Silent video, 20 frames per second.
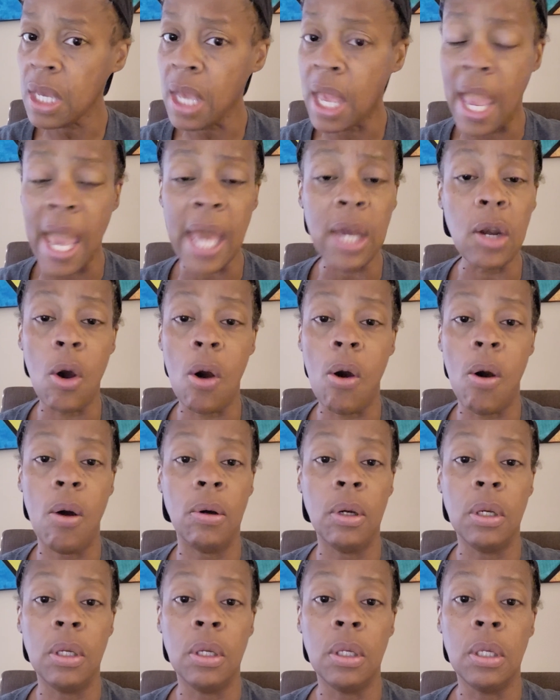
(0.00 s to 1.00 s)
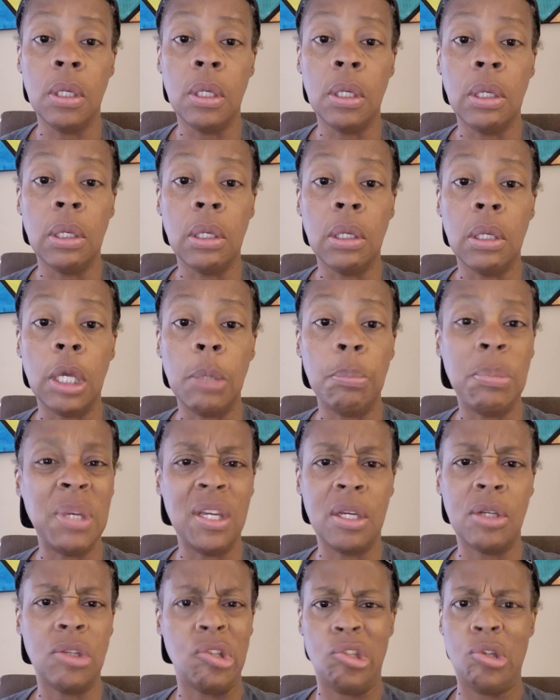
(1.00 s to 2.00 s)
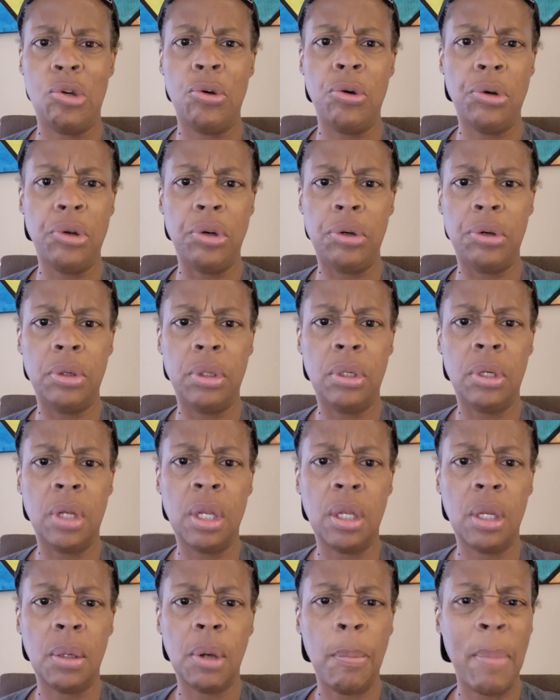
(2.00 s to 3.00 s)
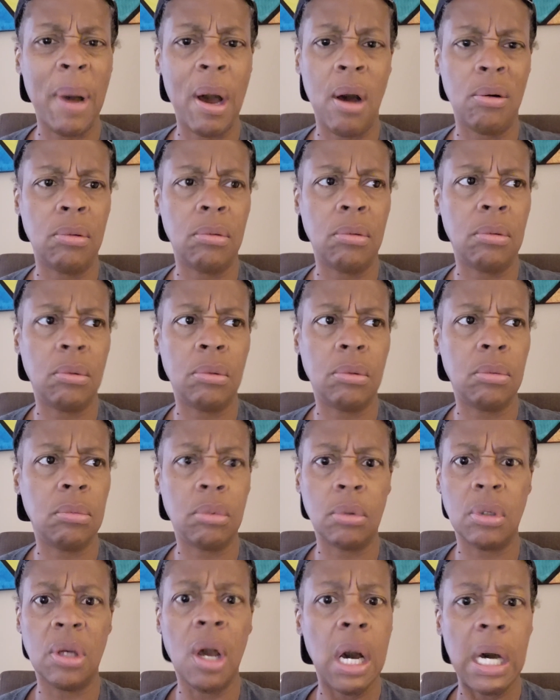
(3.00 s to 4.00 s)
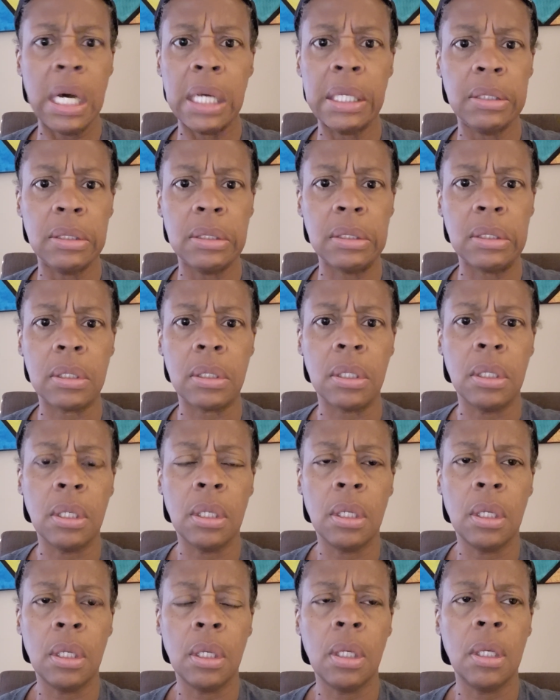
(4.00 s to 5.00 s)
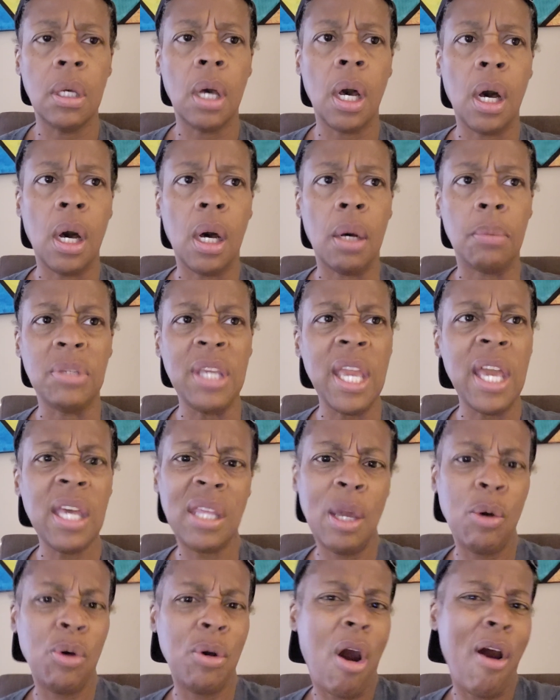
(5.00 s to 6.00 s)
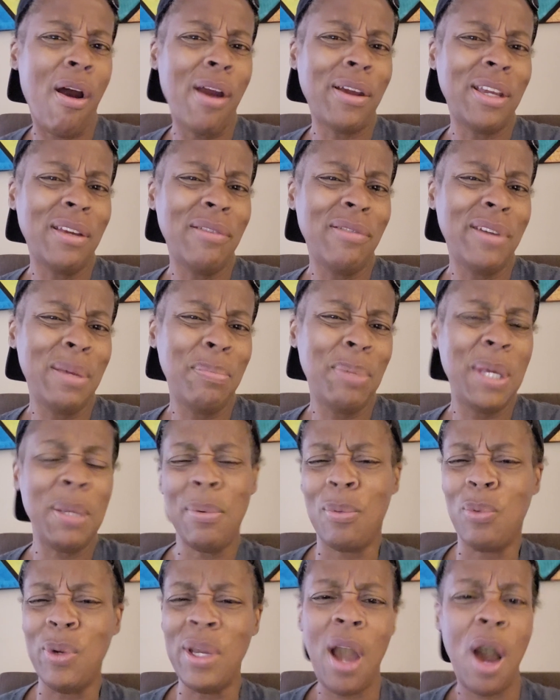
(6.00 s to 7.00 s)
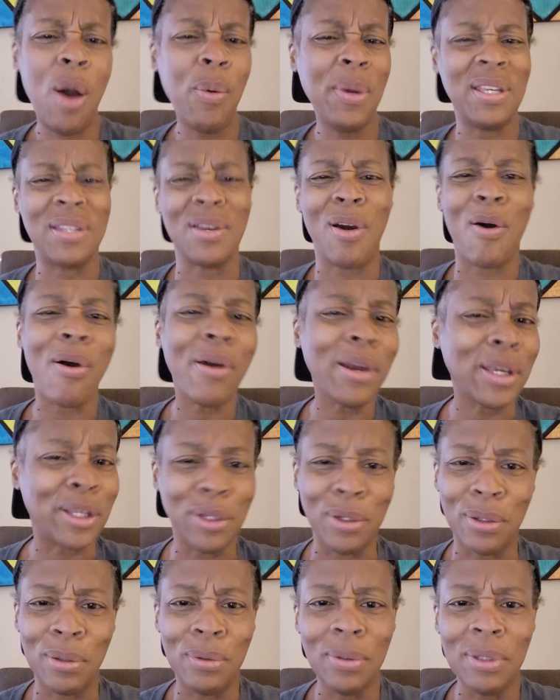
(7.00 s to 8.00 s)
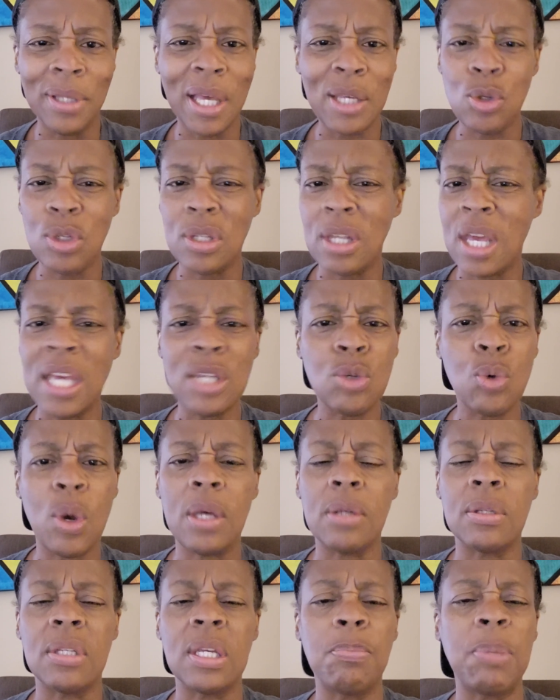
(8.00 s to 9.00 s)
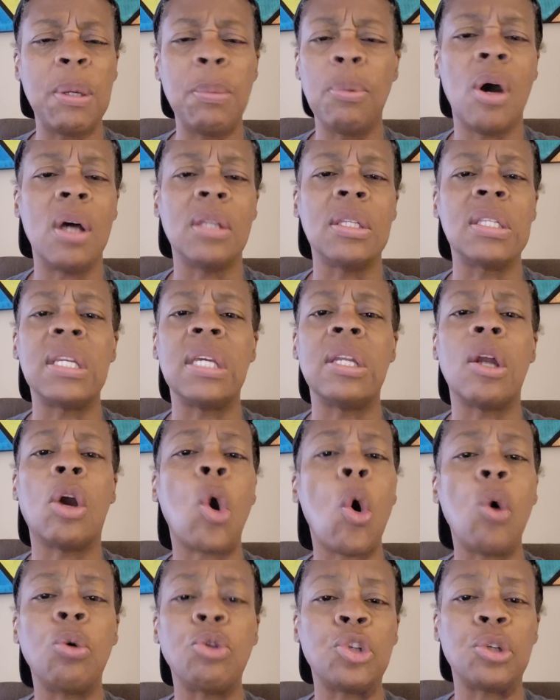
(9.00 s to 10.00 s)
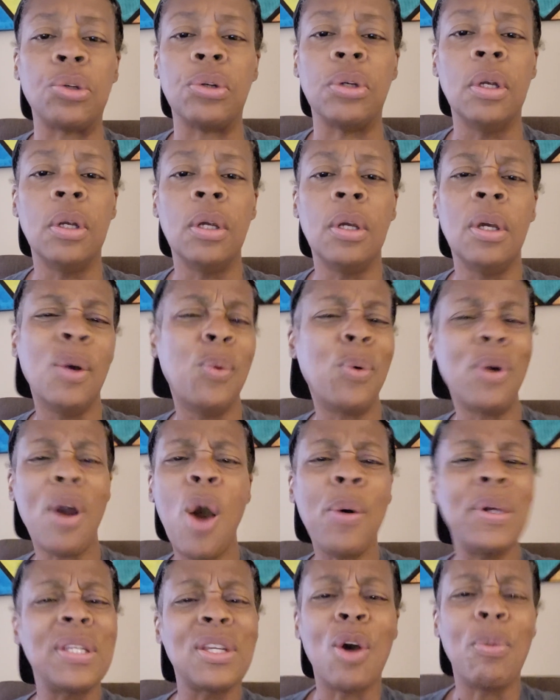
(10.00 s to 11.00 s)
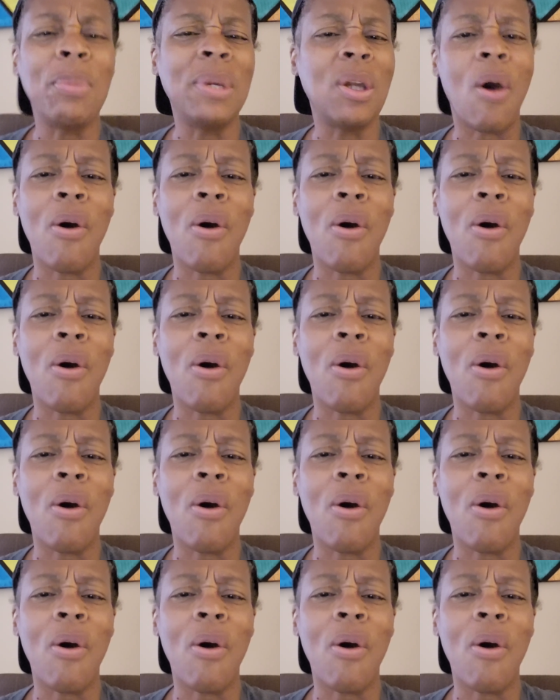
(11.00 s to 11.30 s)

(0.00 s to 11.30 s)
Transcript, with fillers: at all. And being concerned about guns. Um, yeah, they were arguing. People, we always argue. That's what. That's why I said people don't understand our culture. We're always going to be